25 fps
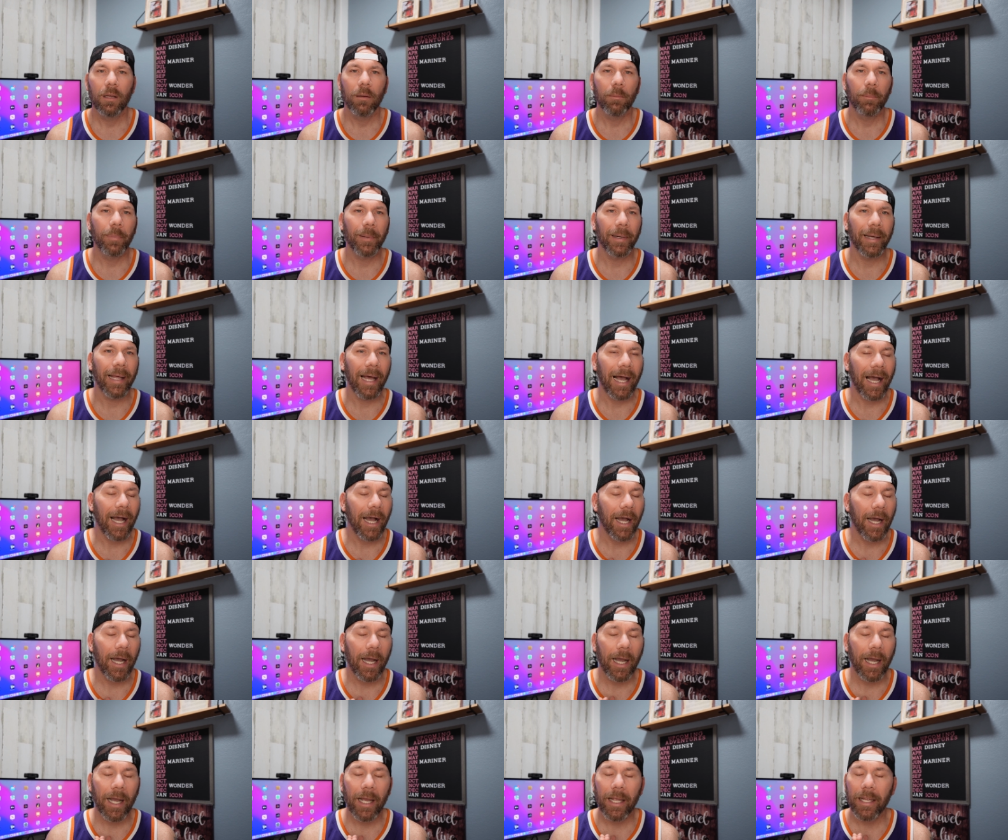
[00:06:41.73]
But
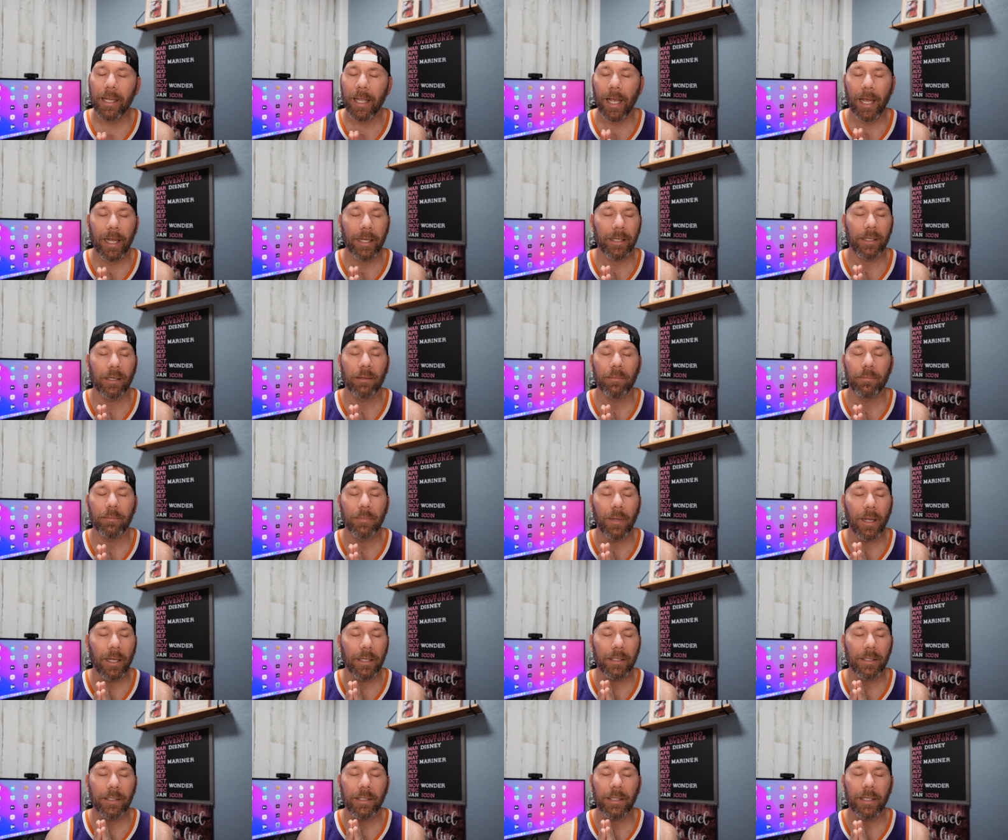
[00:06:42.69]
I, I, I, uh,
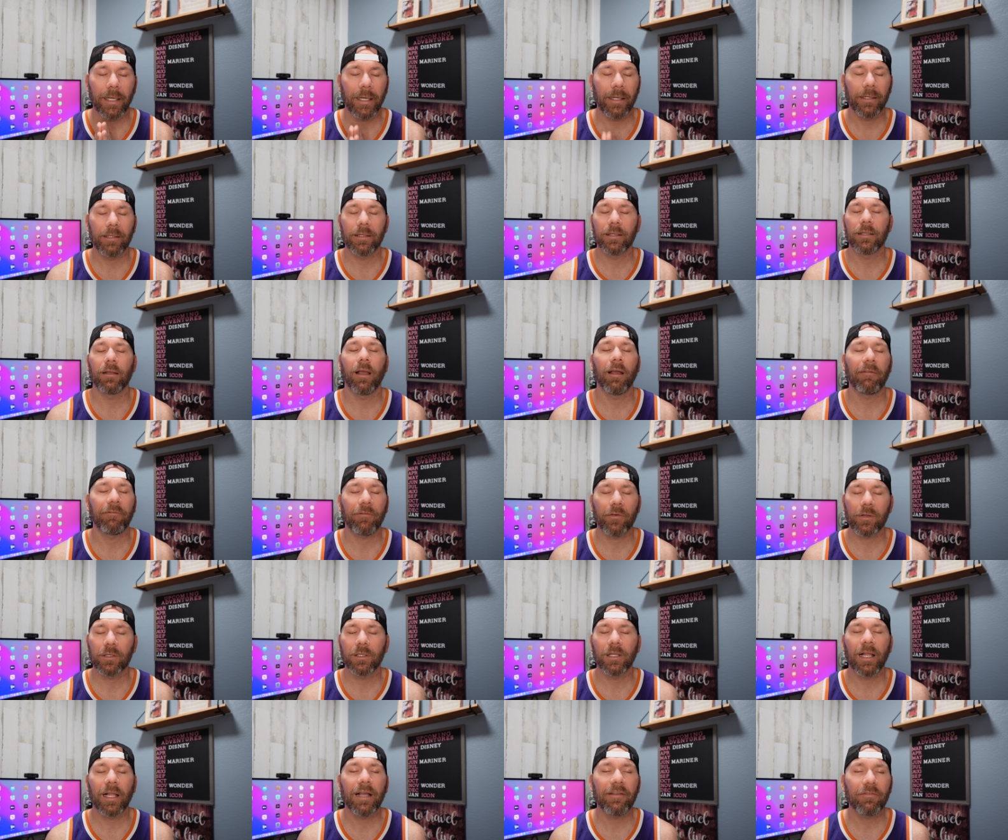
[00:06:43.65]
I for
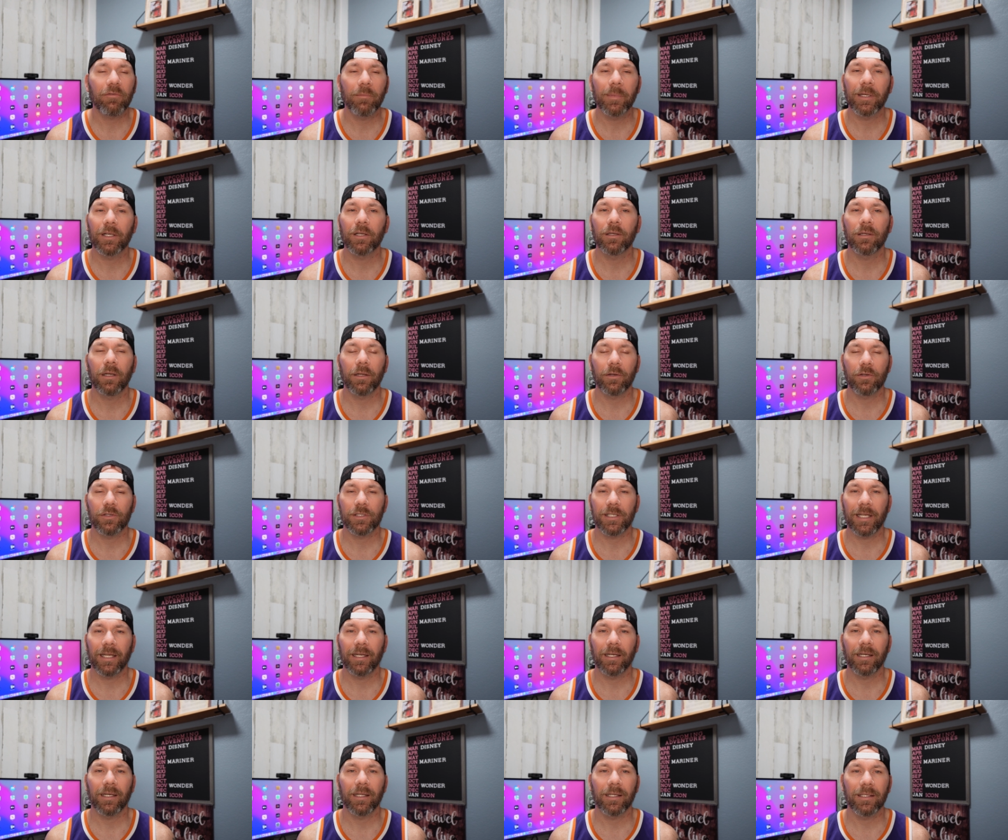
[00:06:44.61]
the life of me couldn't
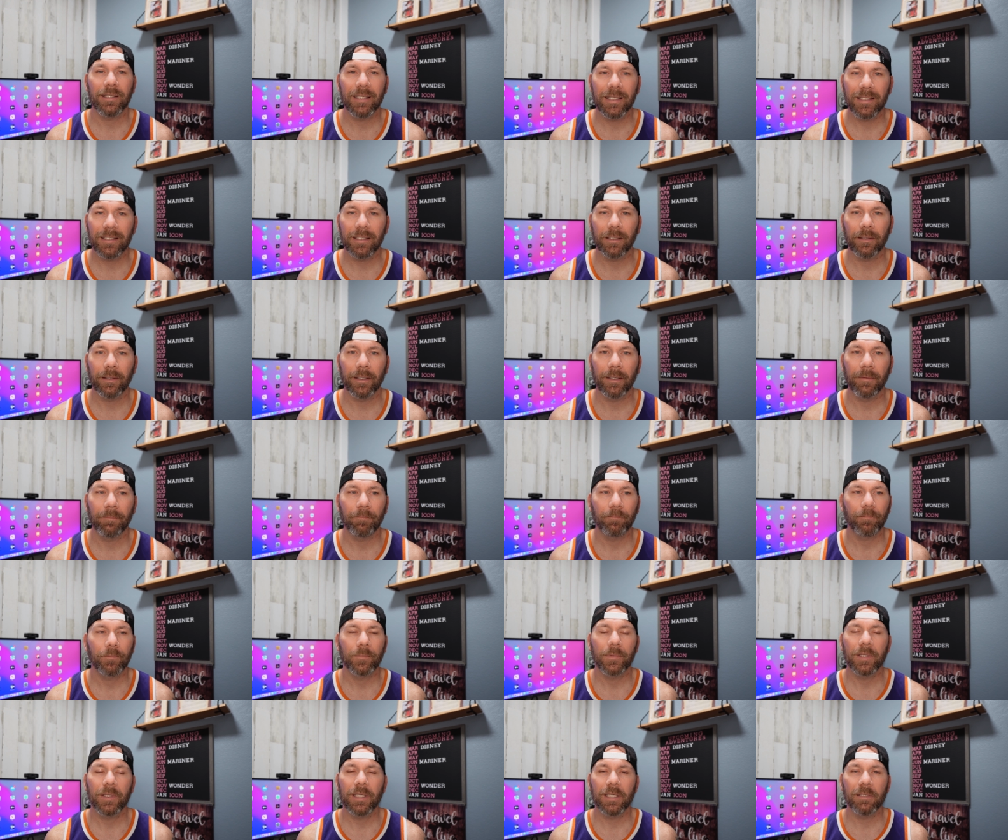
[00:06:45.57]
understand it at Disneyland
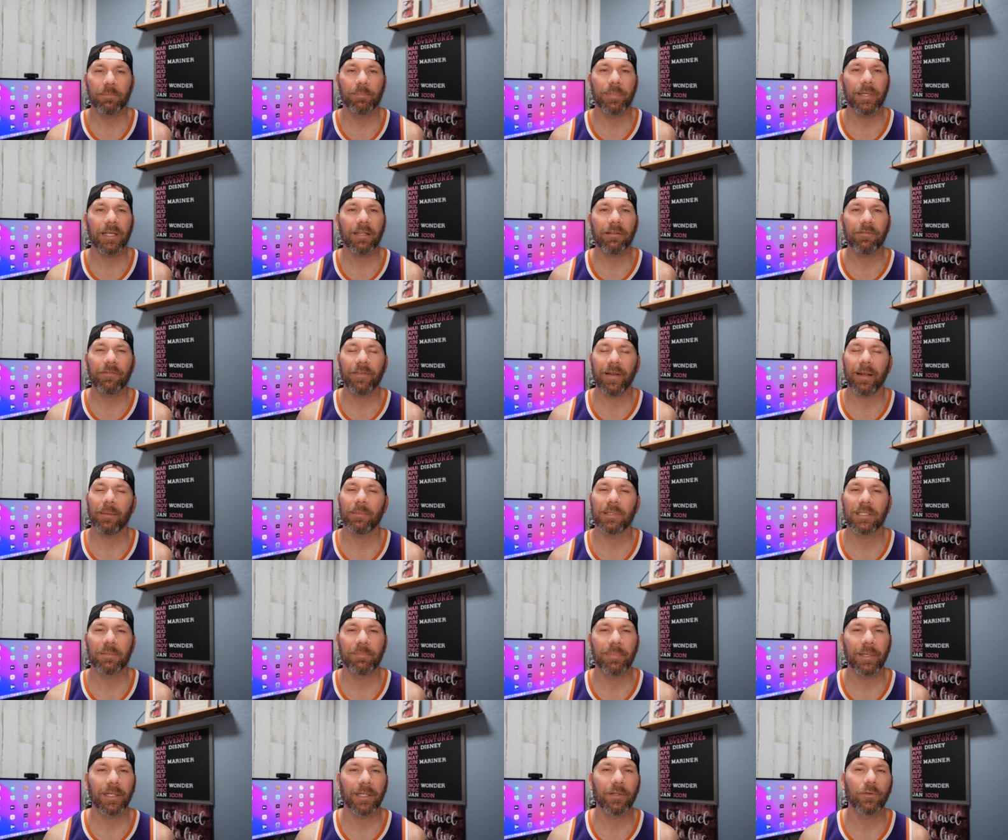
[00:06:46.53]
these big
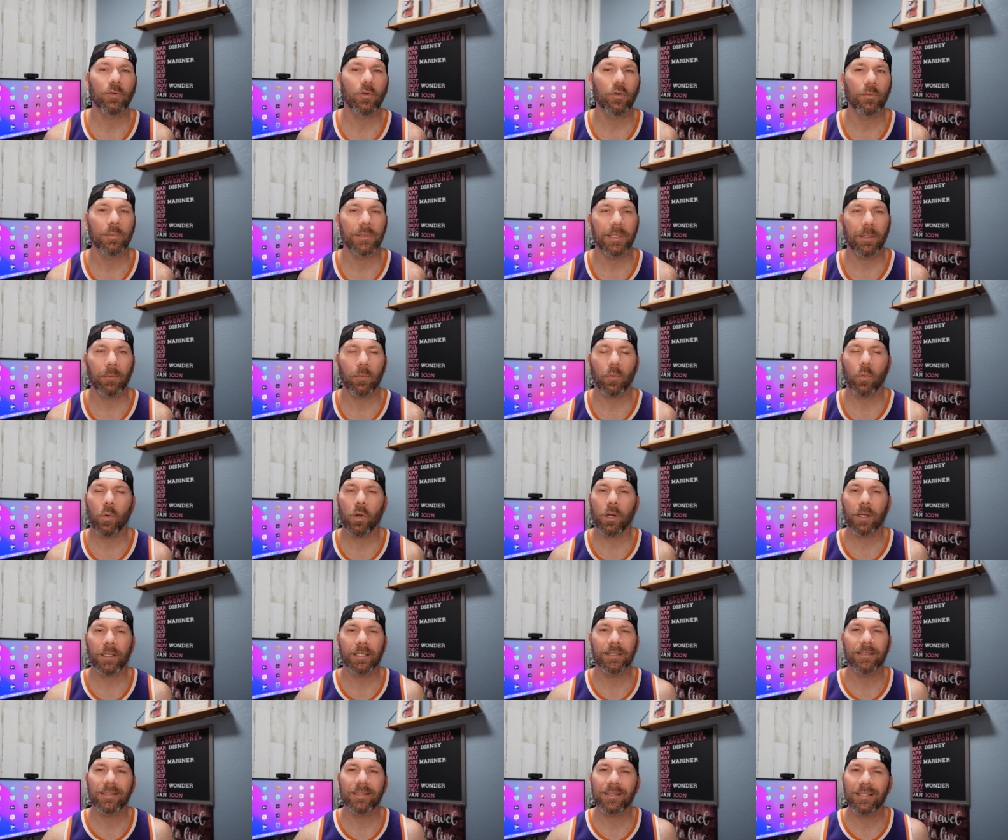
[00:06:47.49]
families, big groups that were
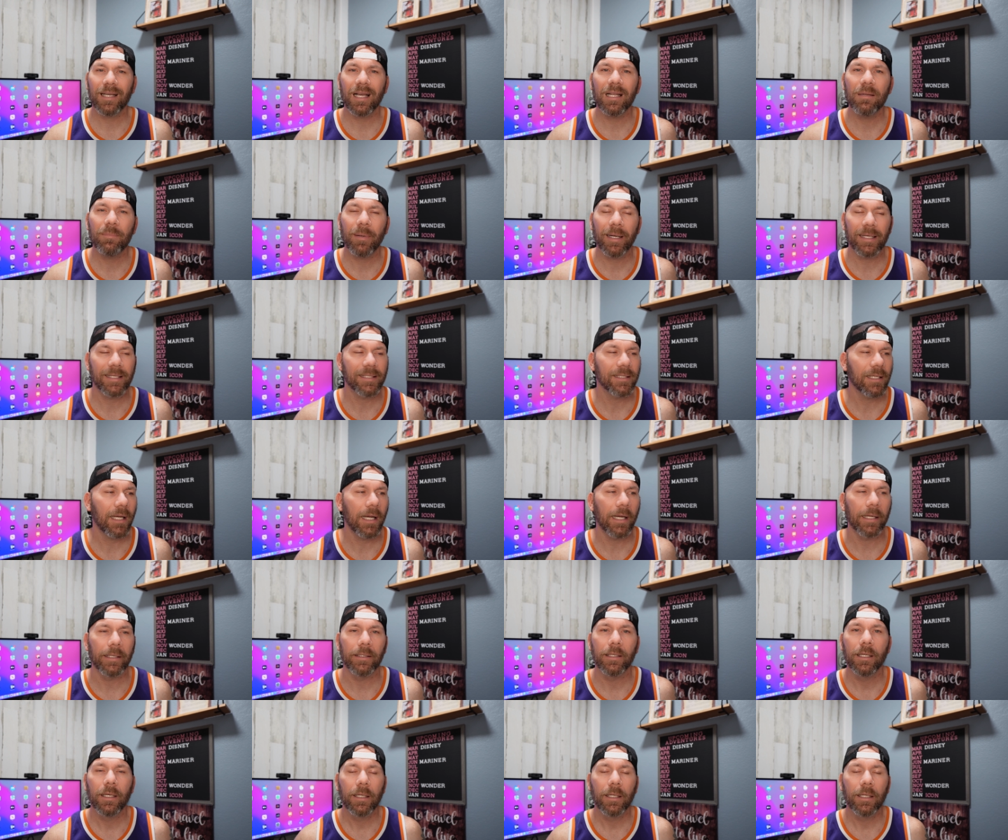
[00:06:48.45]
walking side by side,